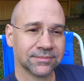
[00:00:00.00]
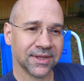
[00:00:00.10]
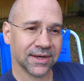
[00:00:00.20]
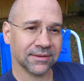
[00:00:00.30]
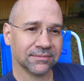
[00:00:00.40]

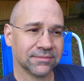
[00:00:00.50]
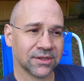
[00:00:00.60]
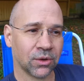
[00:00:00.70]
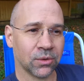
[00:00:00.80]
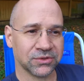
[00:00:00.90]
than
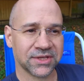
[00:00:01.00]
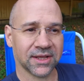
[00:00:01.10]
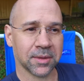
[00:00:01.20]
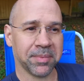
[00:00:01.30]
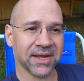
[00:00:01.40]
a
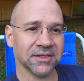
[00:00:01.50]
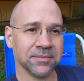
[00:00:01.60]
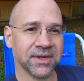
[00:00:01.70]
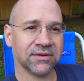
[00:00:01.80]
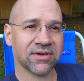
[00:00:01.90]
wholesale
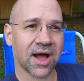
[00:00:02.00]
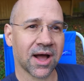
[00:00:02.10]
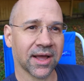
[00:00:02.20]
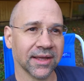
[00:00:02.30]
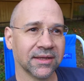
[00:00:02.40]
abandonment of
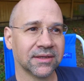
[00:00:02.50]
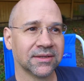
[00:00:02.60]
I,